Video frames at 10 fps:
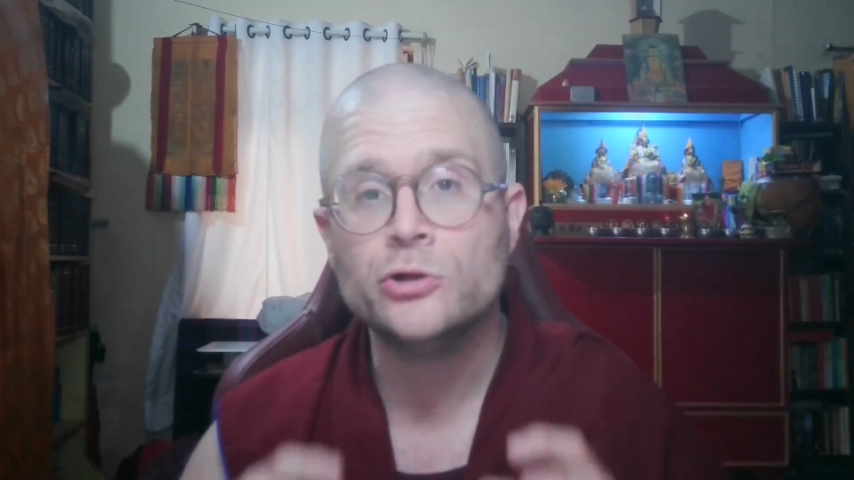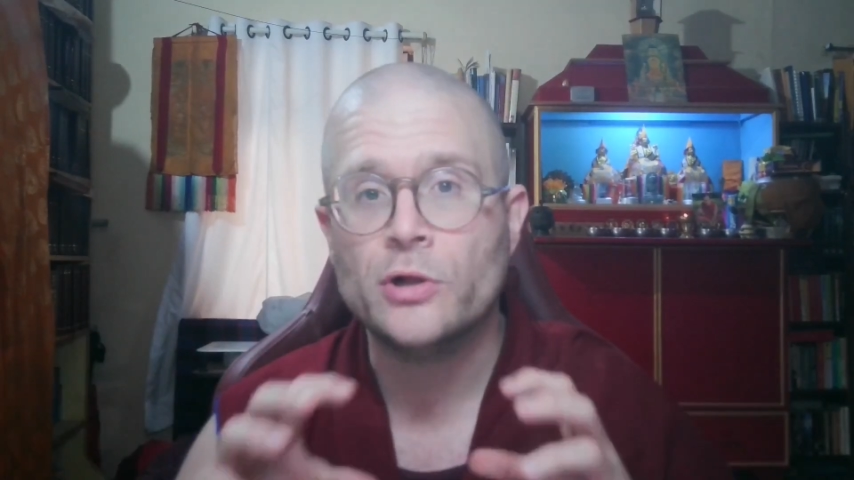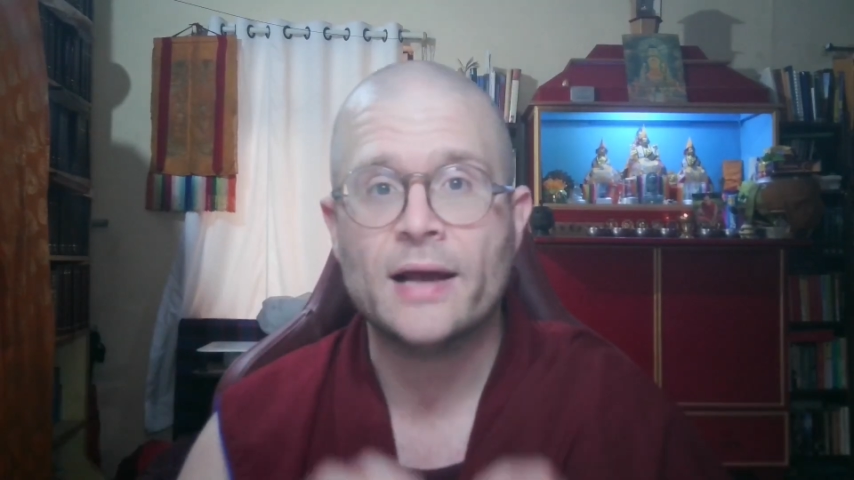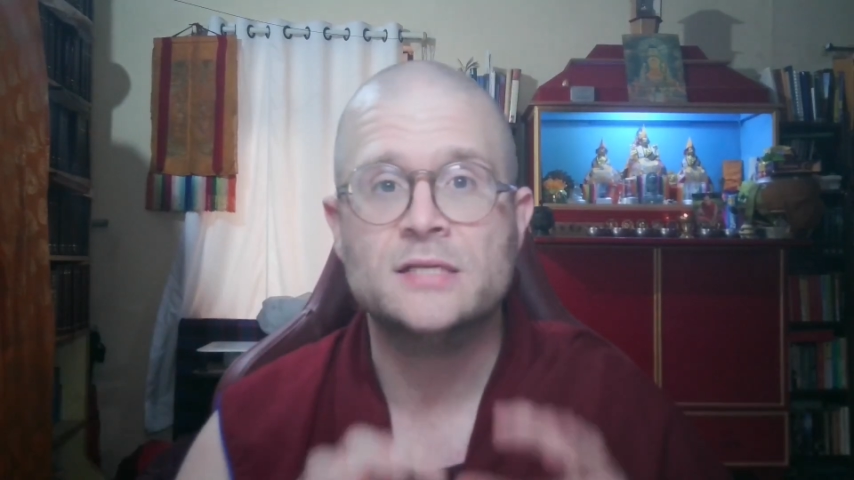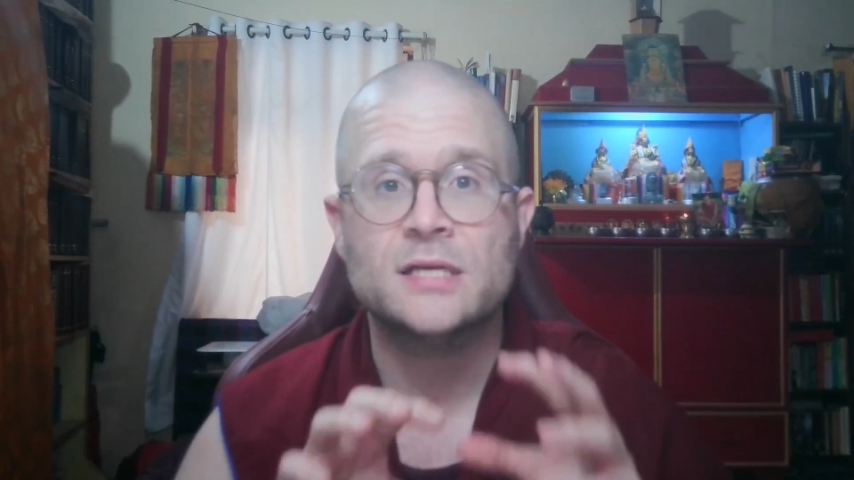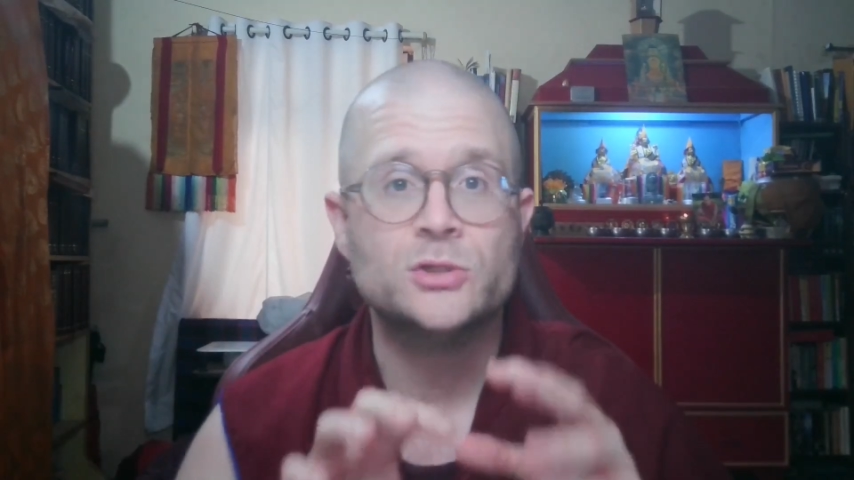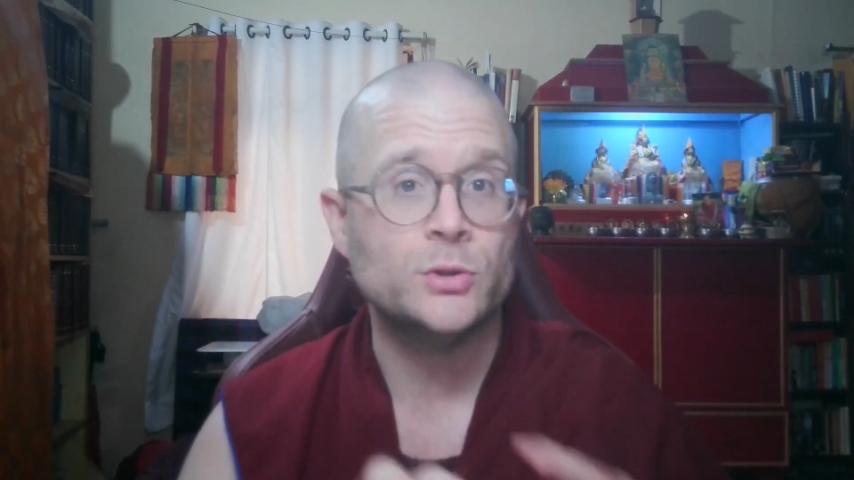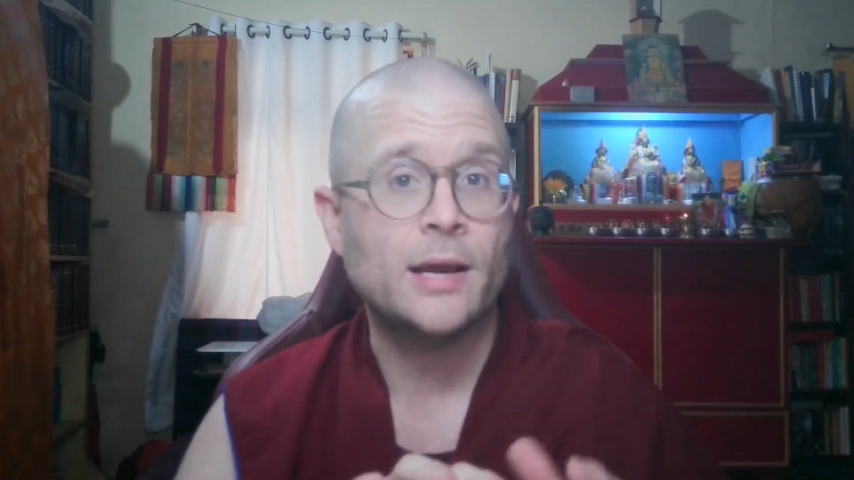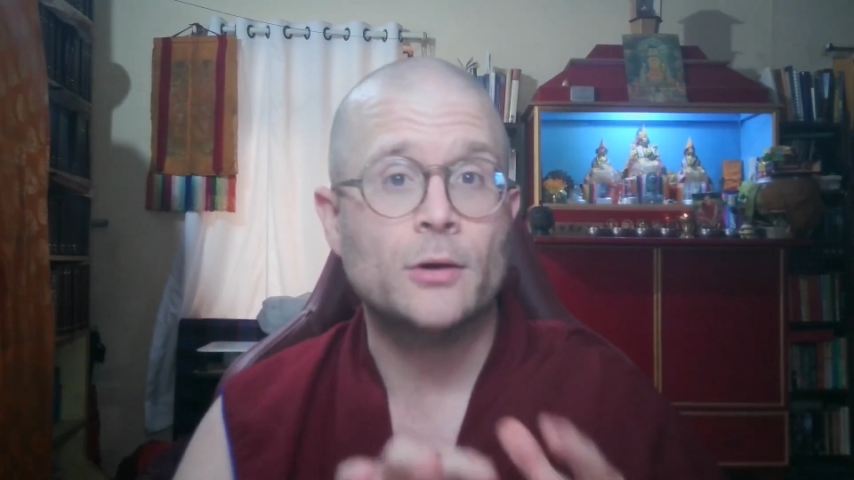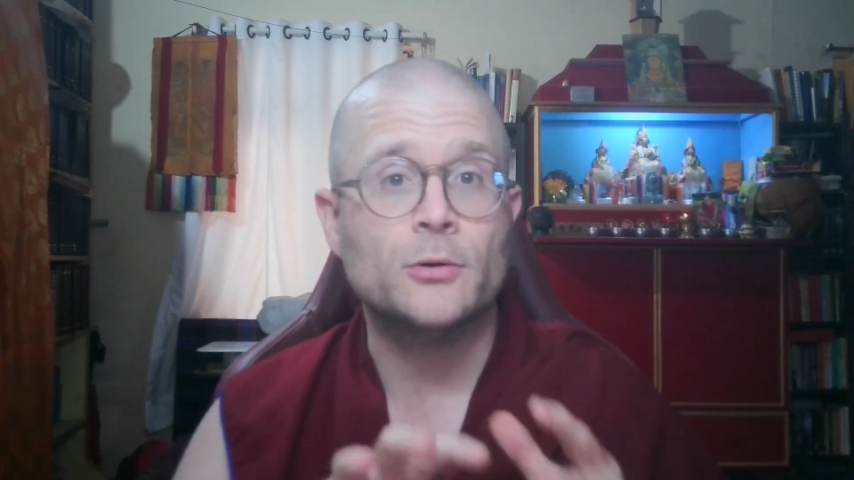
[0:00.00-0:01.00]
access to the
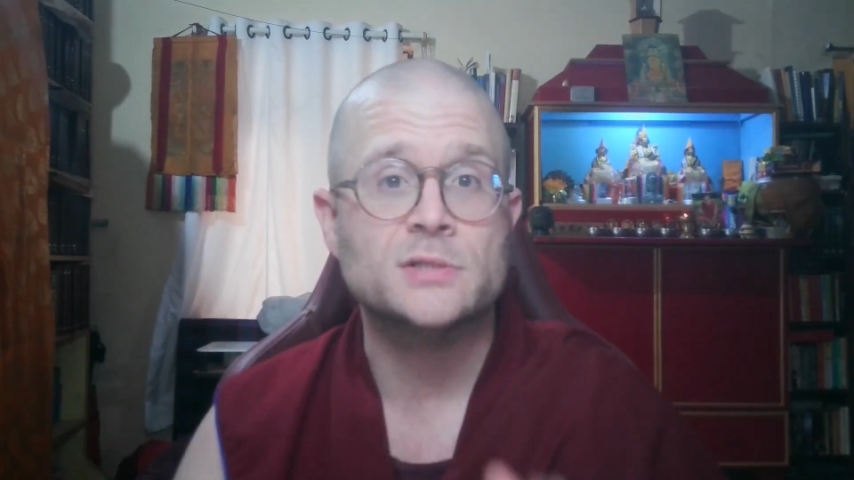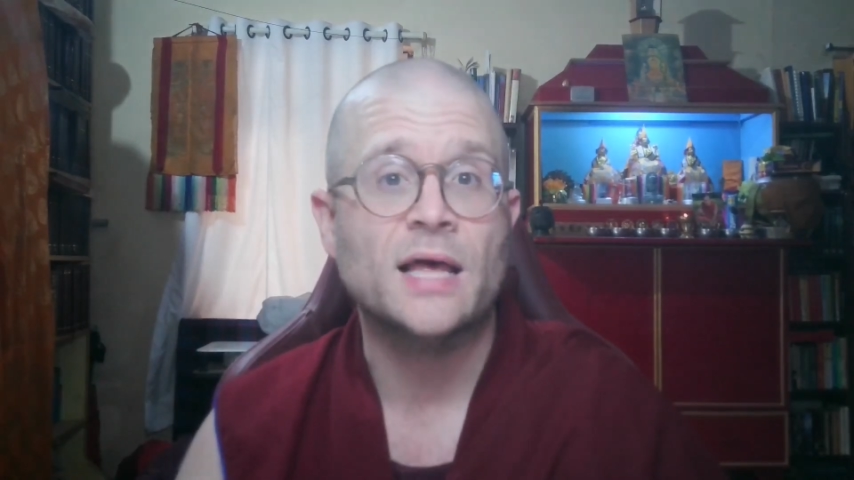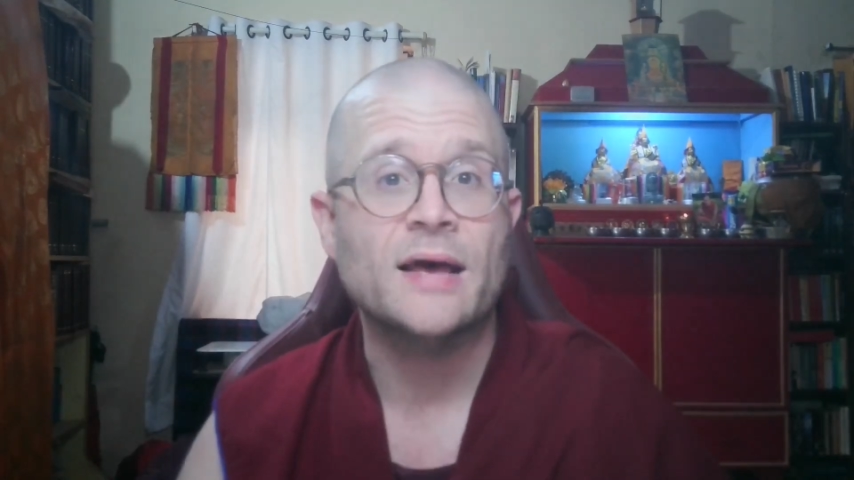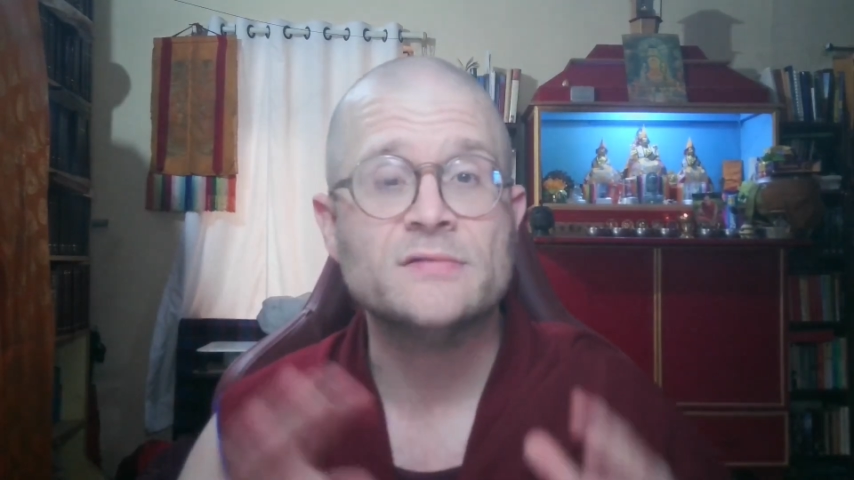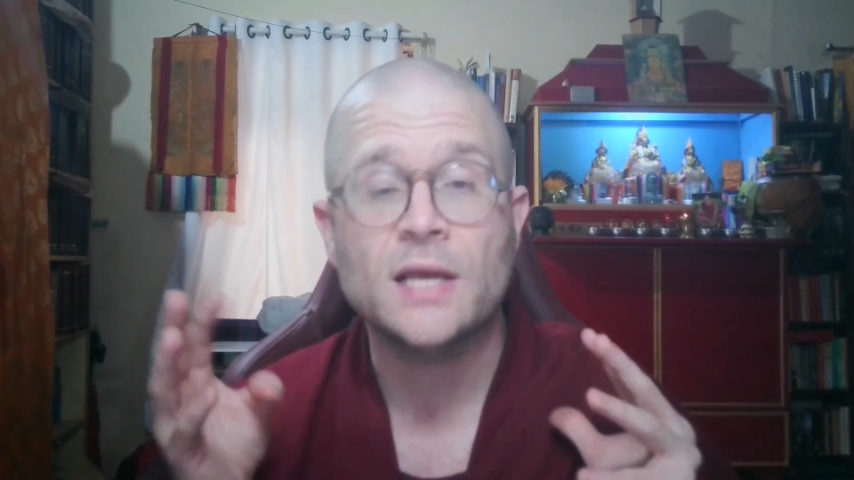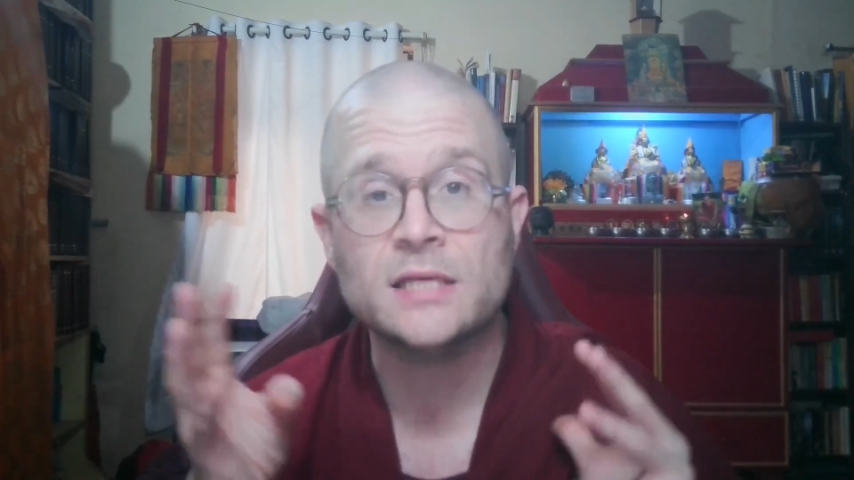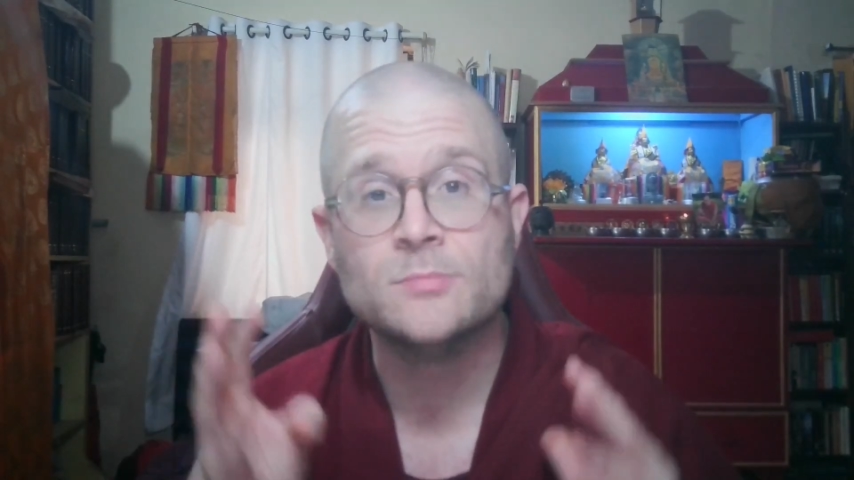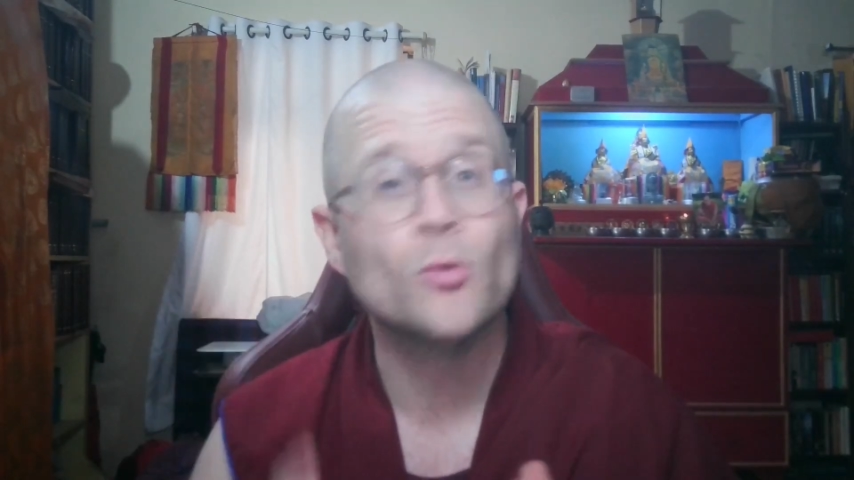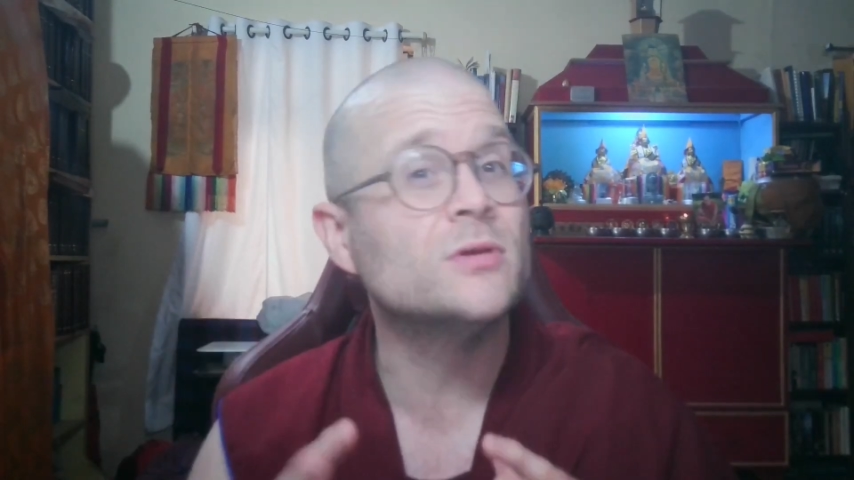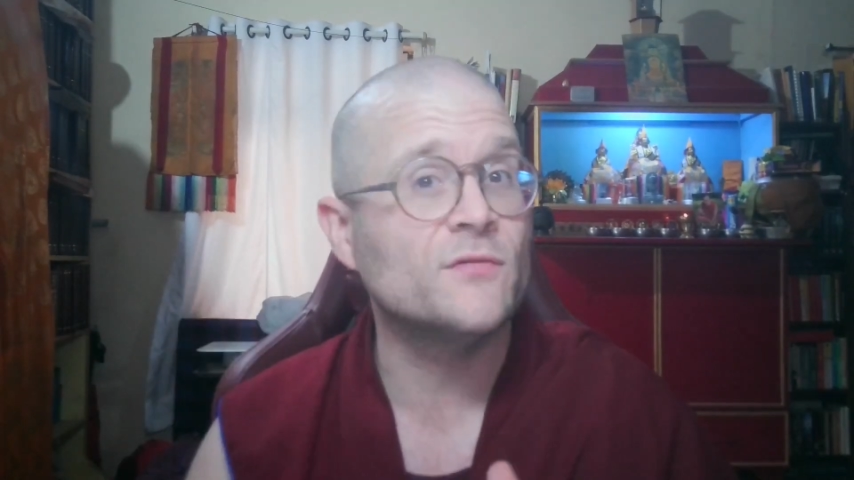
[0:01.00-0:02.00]
characters' lives is
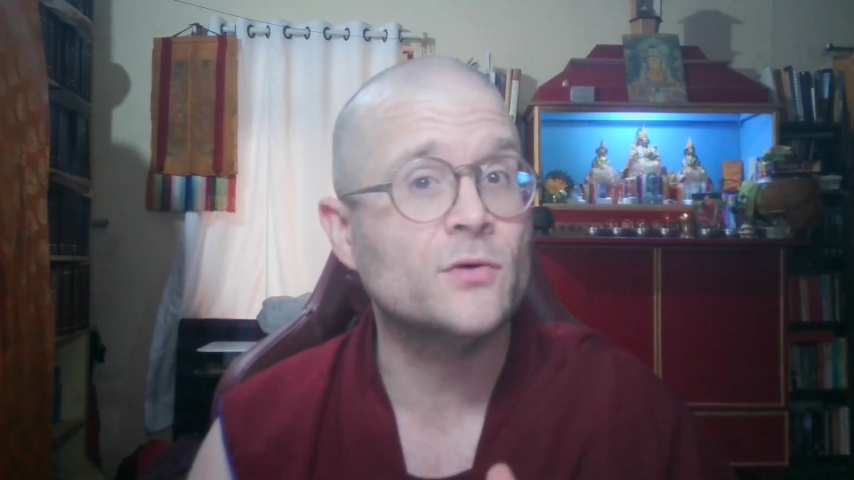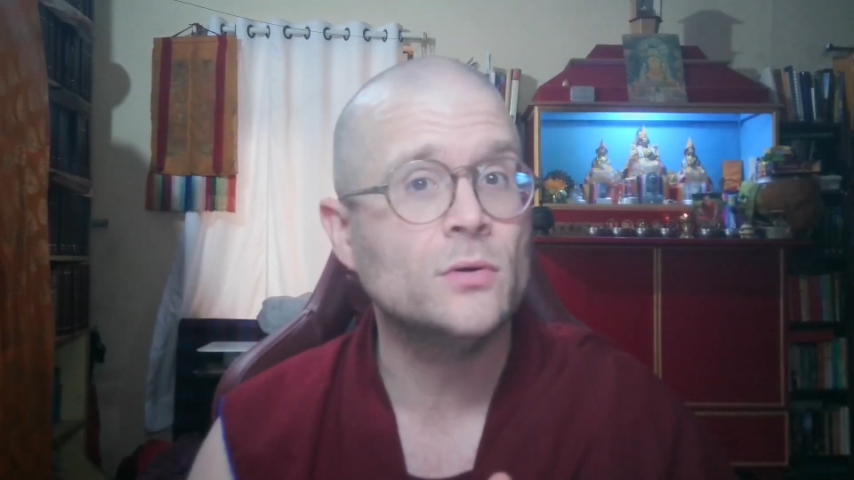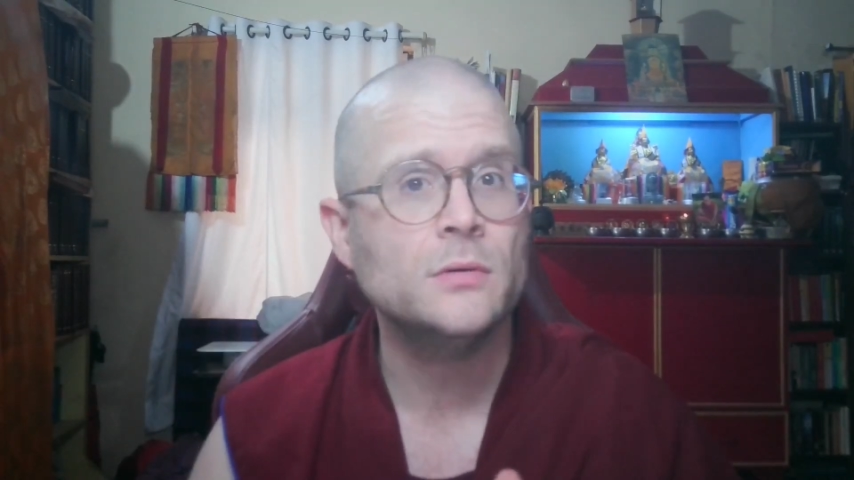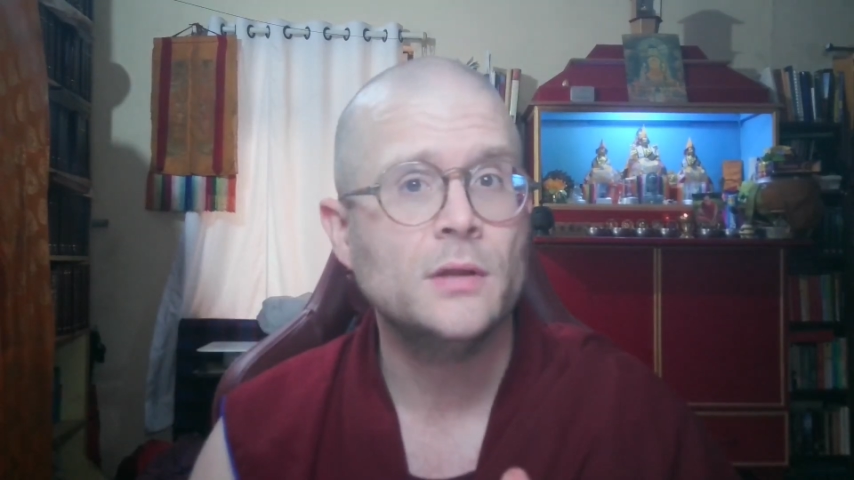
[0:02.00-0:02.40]
more difficult